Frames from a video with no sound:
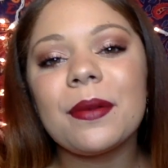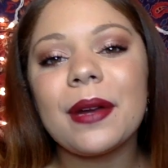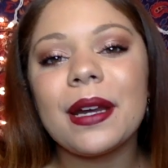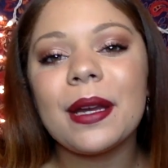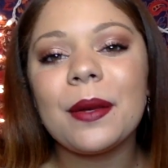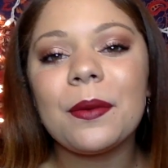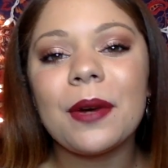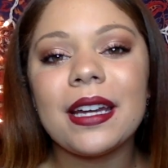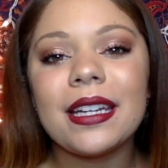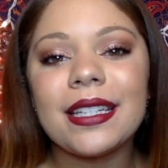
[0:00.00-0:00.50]

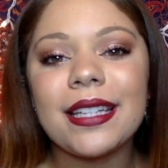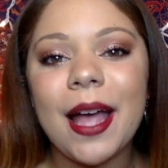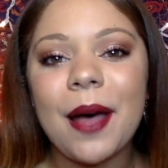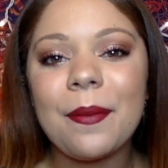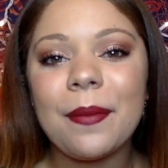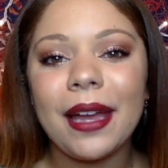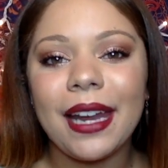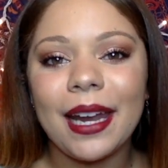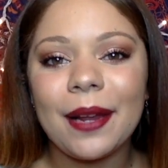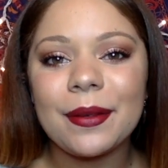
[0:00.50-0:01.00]
Hey, what is
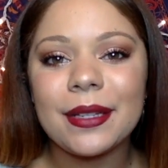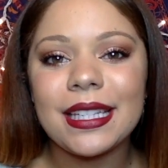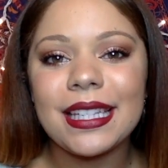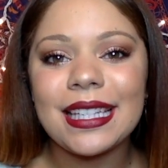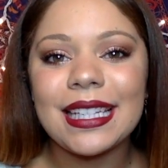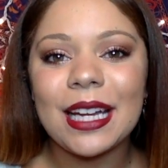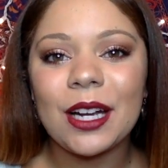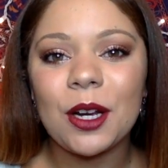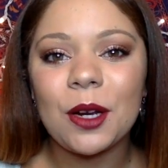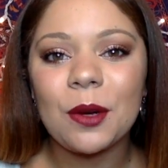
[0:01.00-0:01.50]
up? My name is
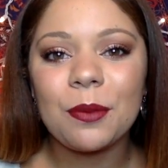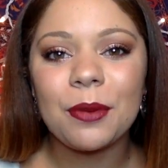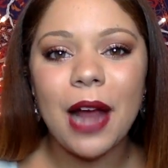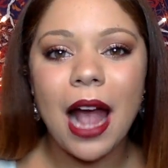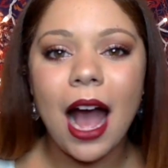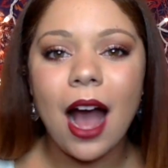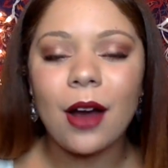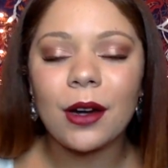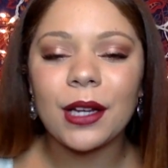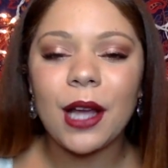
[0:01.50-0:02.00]
Sierra
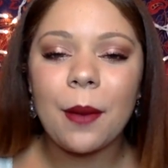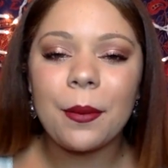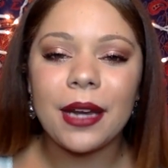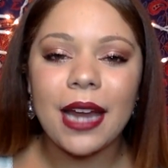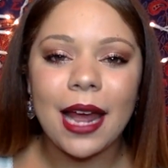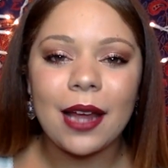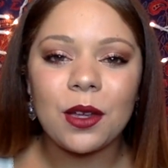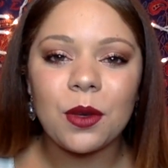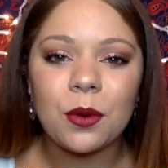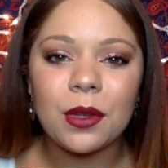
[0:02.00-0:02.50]
Brown, coming
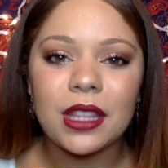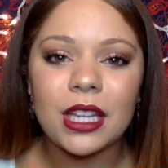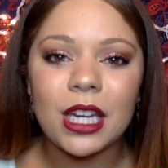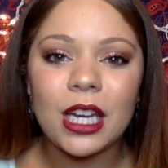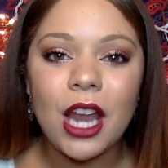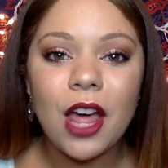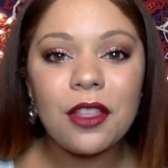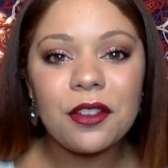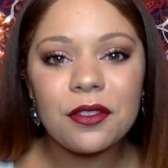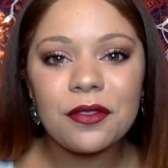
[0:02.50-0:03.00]
at you with
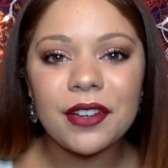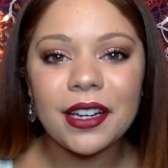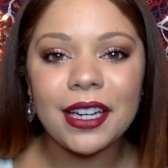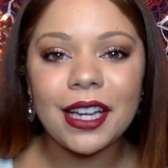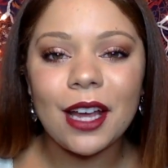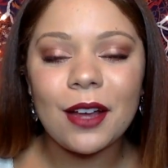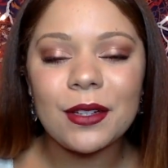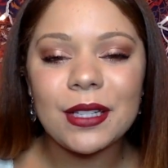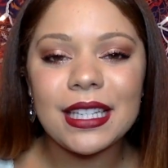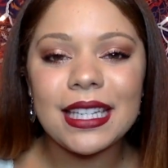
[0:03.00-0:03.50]
another
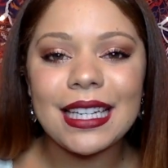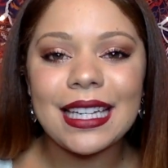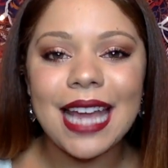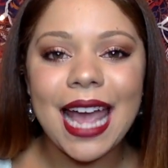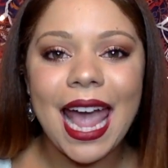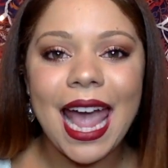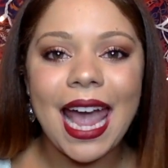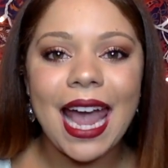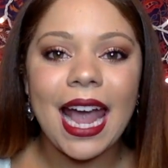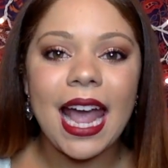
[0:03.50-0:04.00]
video
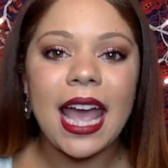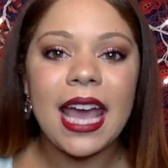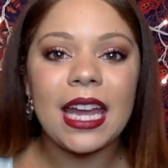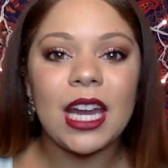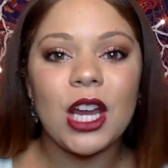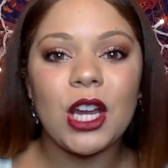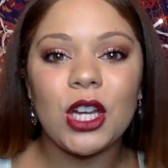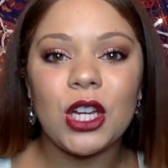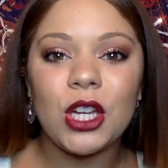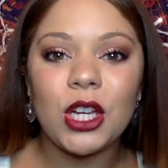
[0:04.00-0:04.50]
today in
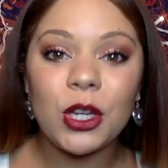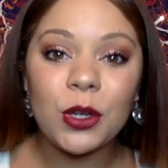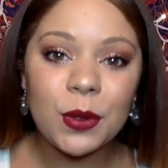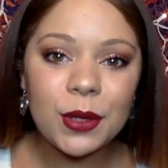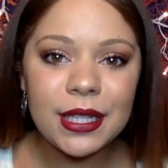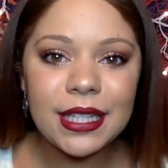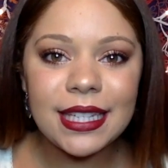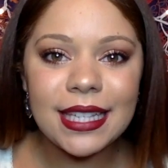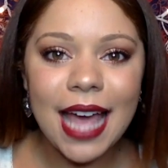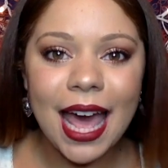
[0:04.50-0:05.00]
a new
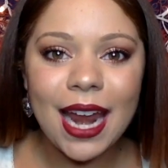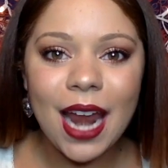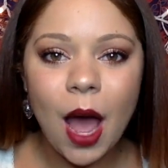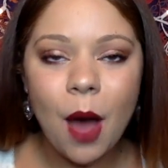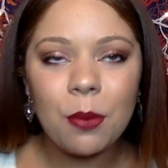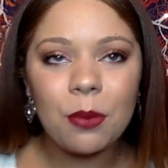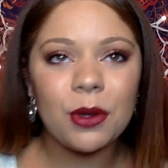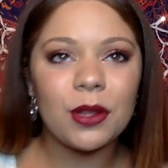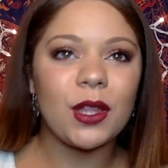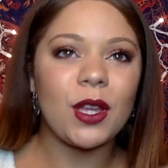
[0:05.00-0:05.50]

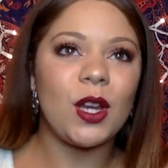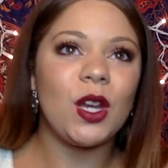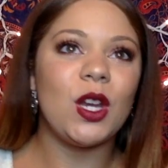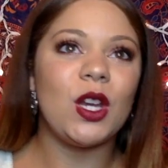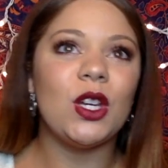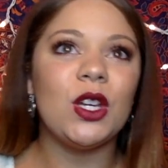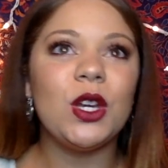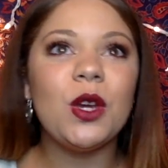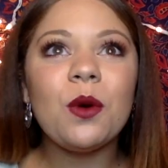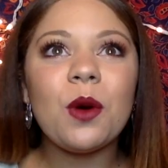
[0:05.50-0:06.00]
setup with a
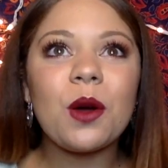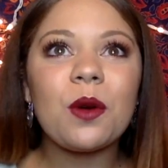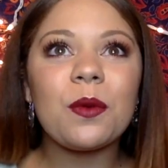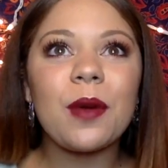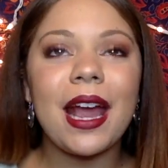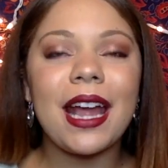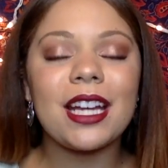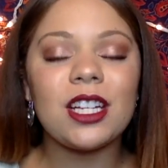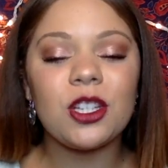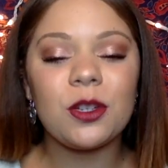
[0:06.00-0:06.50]
new
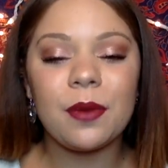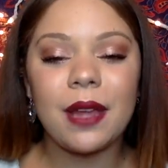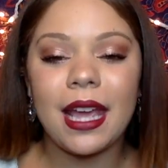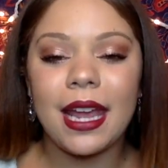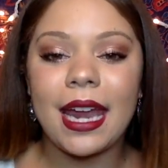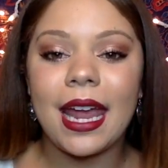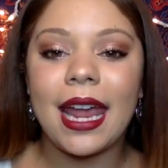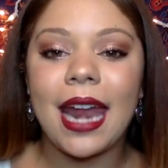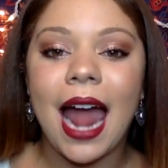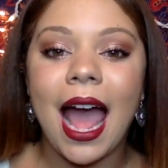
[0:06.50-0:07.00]

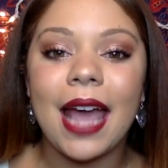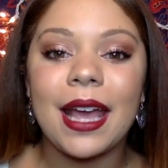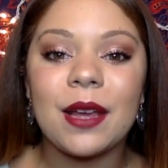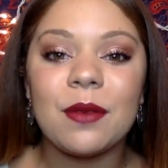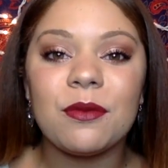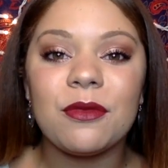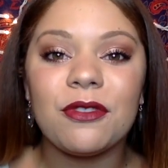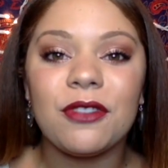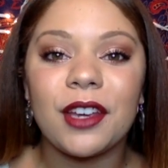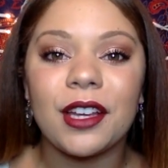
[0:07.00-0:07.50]
arrangement, and I
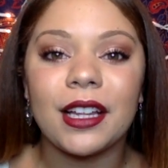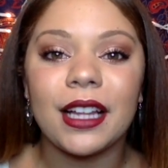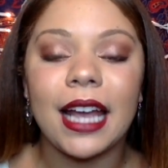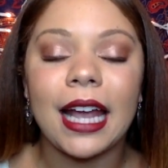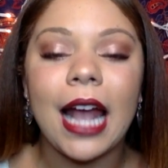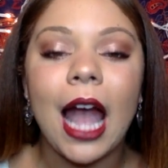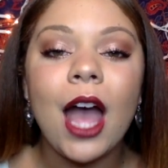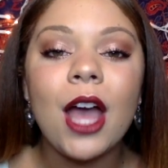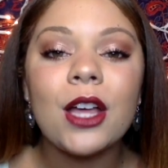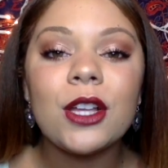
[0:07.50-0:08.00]
am
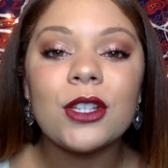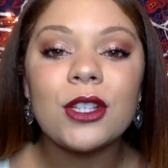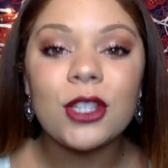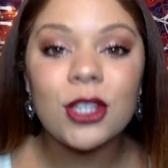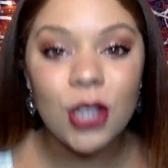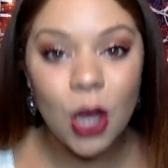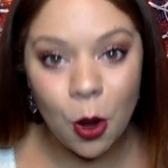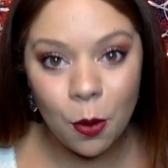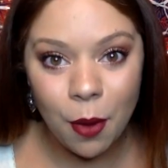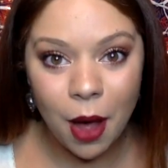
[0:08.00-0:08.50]
feeling
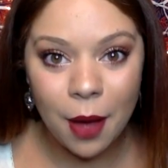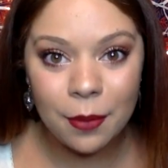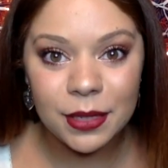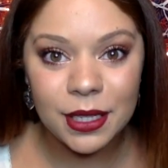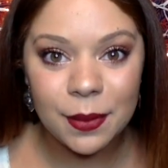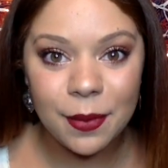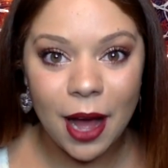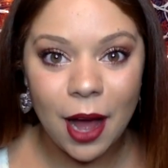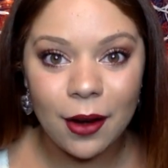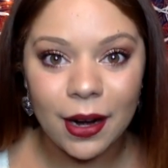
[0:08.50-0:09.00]
so
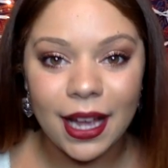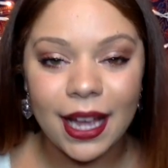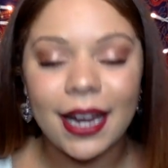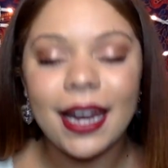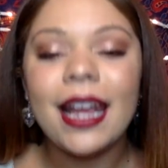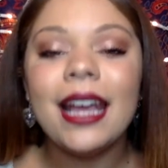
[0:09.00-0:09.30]
pumped about it.